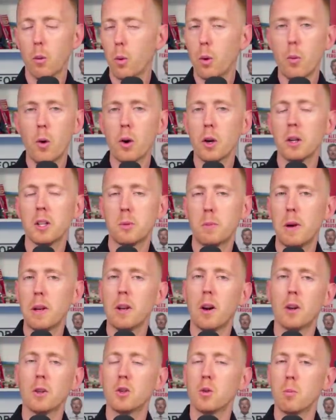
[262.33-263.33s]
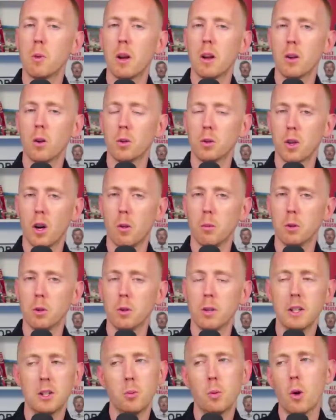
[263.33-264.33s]
We weren't going to spend 100 million on
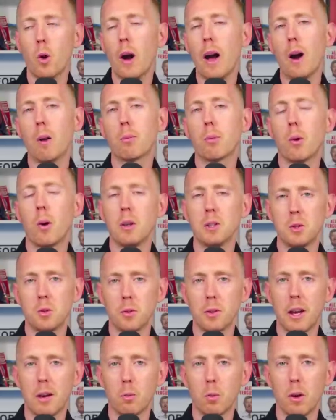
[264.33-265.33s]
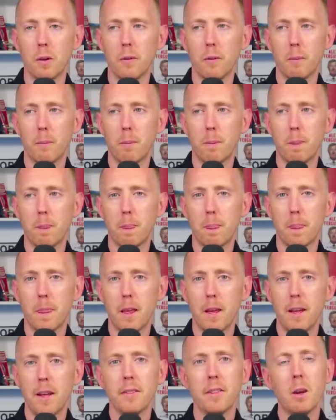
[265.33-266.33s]
Darwin Nunez. We got outpriced on that one.
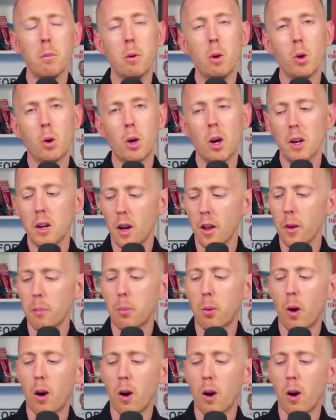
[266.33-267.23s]
Then we look at another